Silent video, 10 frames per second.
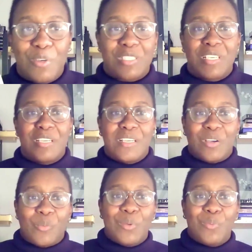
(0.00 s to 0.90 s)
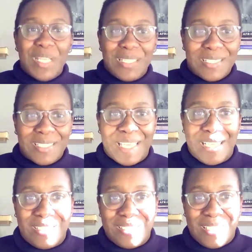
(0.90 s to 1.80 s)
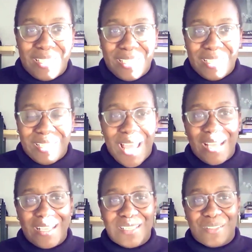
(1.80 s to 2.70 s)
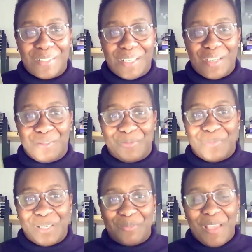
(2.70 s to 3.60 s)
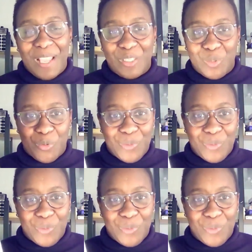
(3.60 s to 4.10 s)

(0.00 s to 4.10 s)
course, we read these things not in a vacuum.